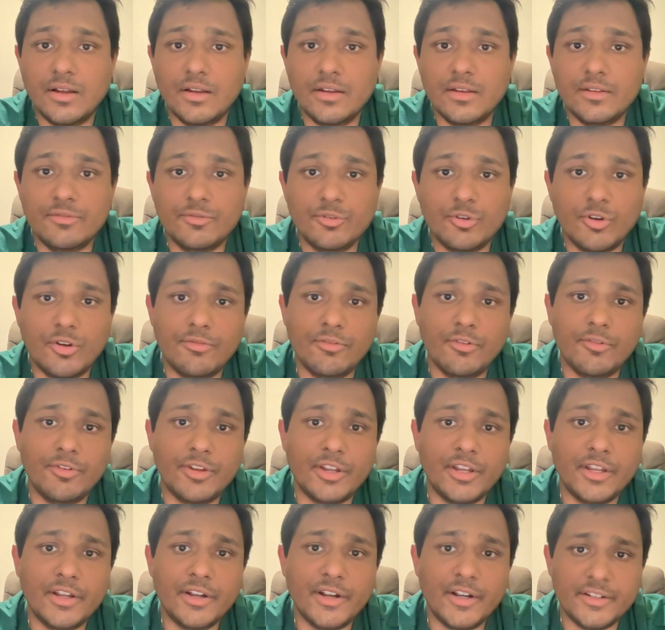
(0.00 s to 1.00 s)
if you have a
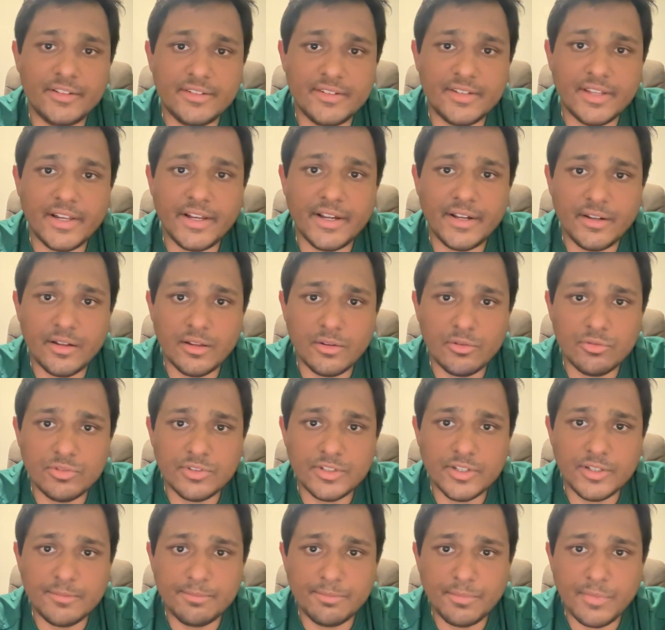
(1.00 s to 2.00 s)
very great second house,
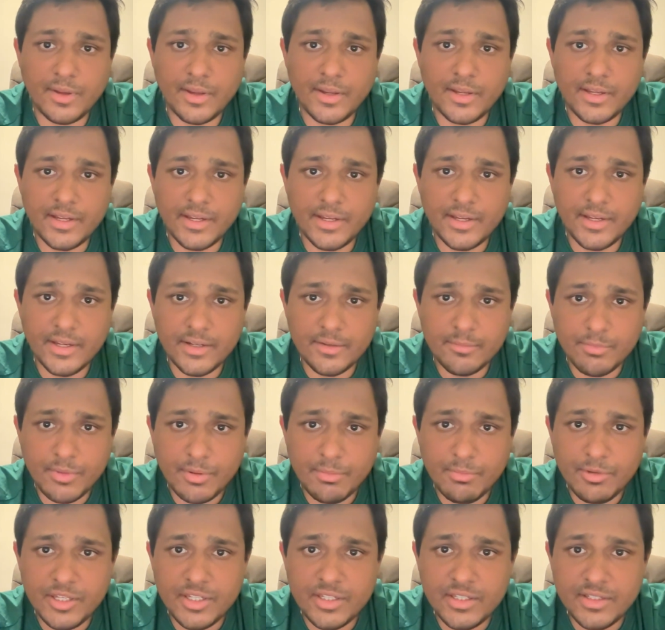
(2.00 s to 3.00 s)
it may
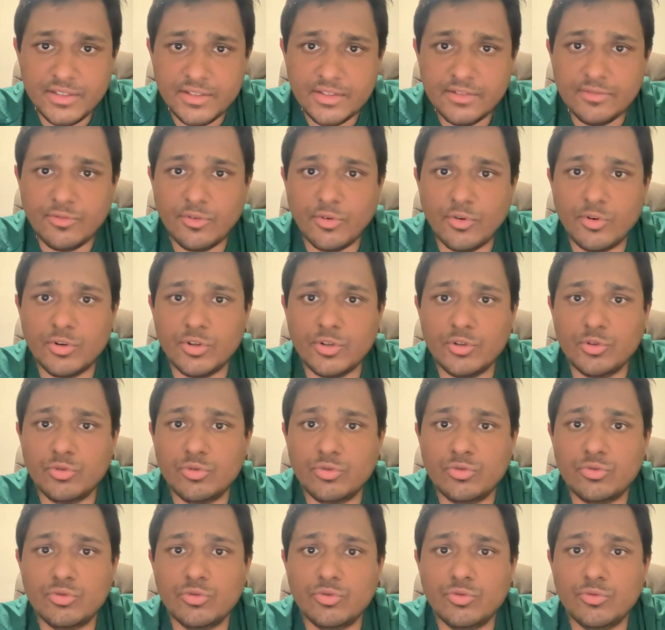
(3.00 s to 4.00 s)
be easy for
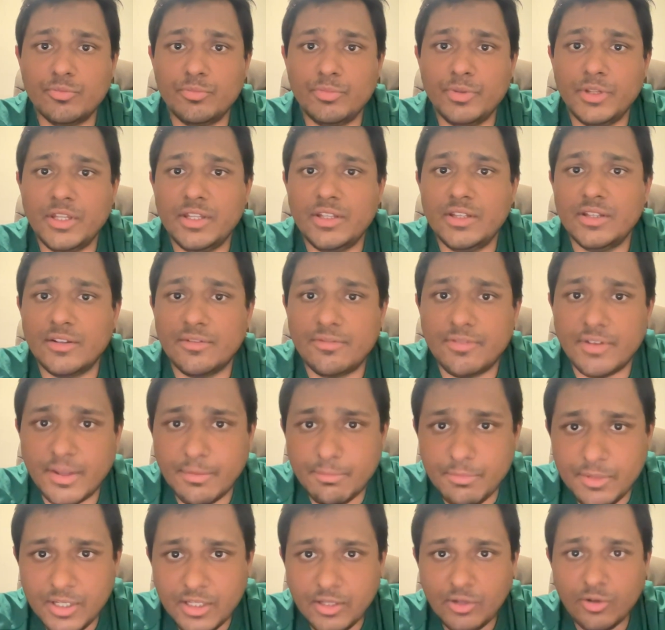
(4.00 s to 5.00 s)
you to be in the
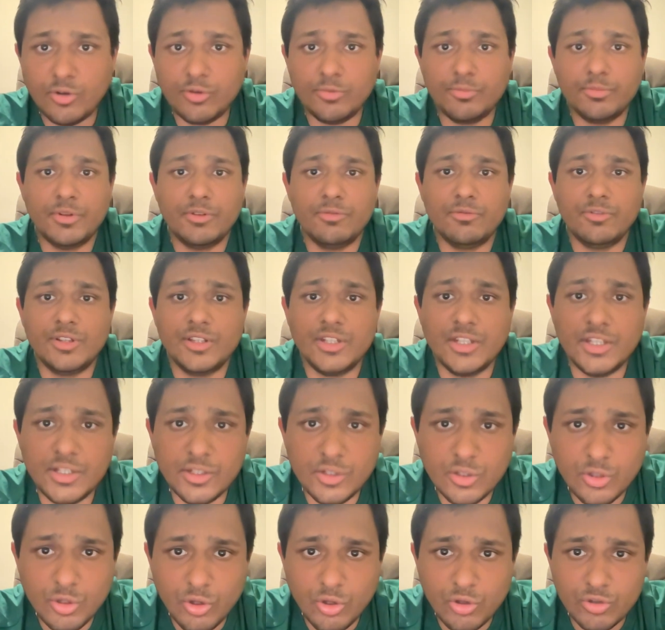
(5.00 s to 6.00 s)
family or be with the
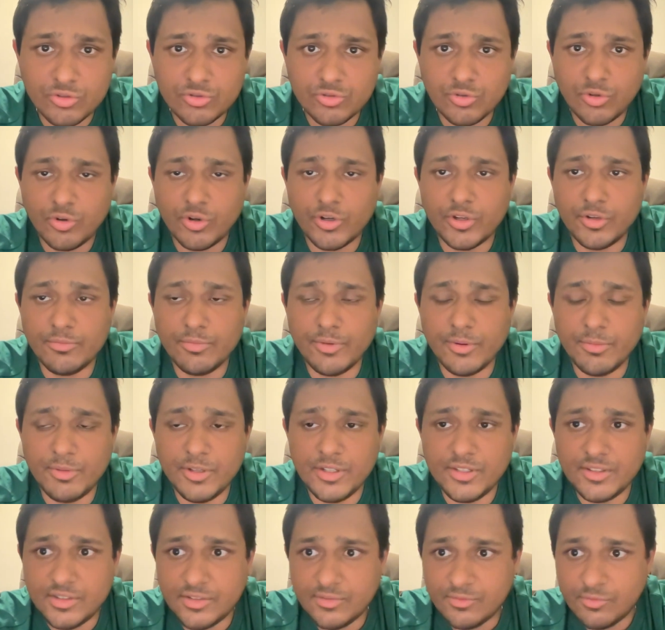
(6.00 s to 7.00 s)
in-laws, or it may be
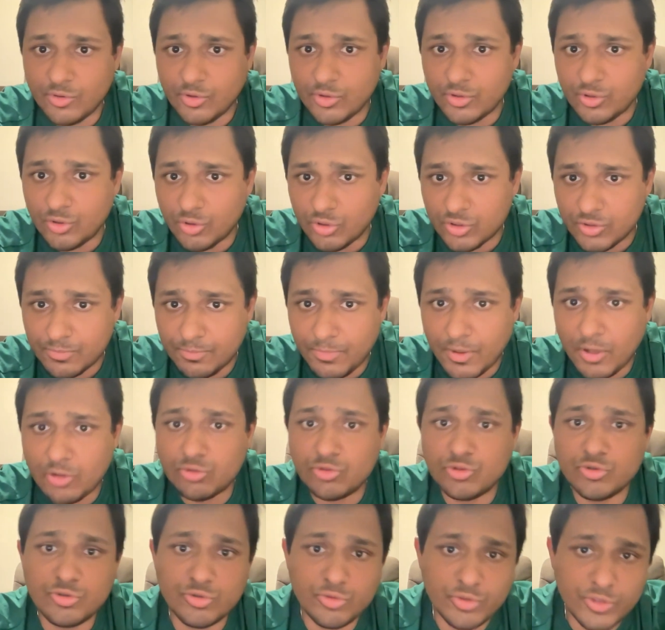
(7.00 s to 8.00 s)
easy for your
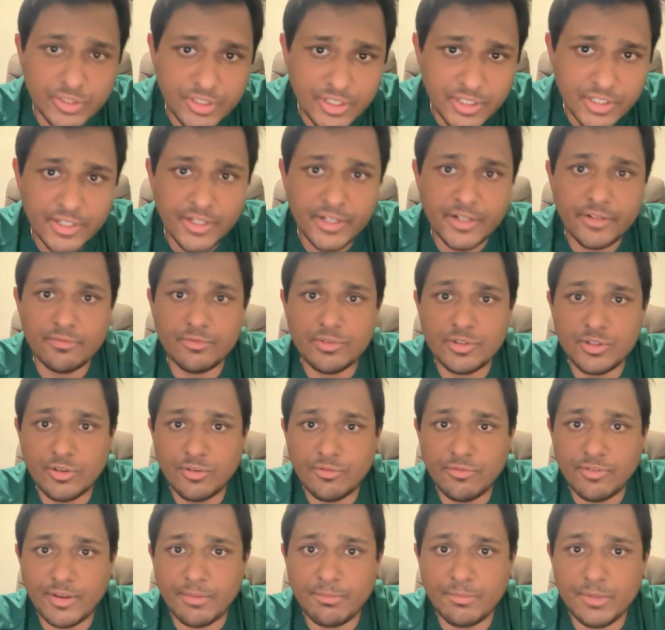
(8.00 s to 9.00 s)
spouse to integrate with
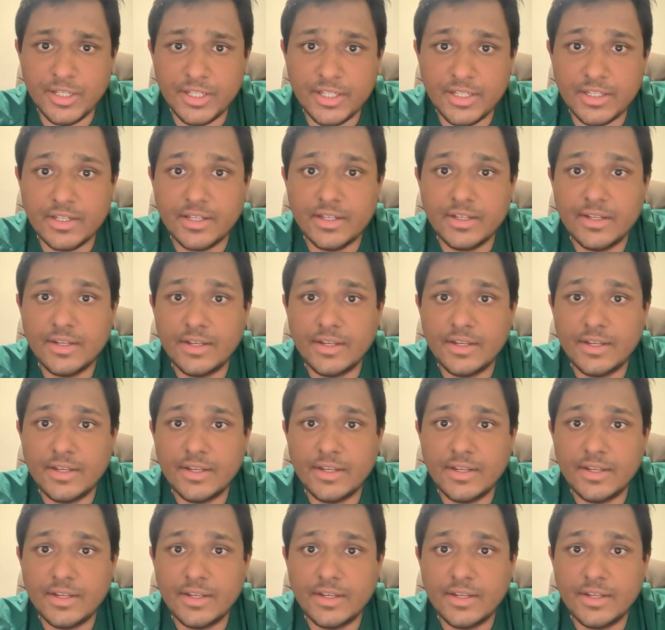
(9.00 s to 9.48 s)
your family.